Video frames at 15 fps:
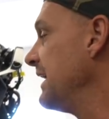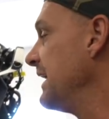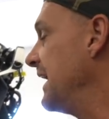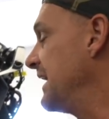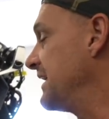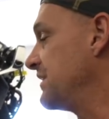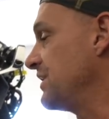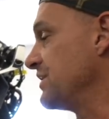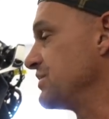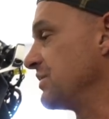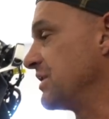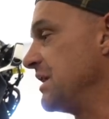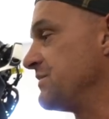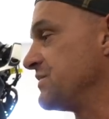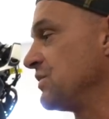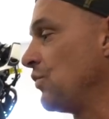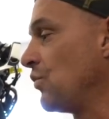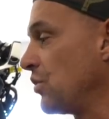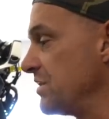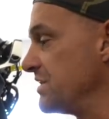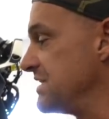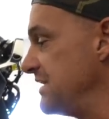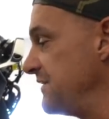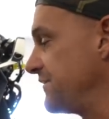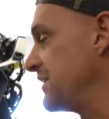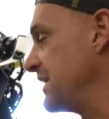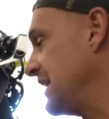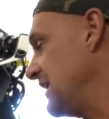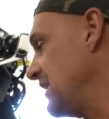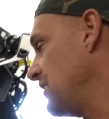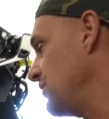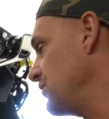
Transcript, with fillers: And it also keeps the warranty for now,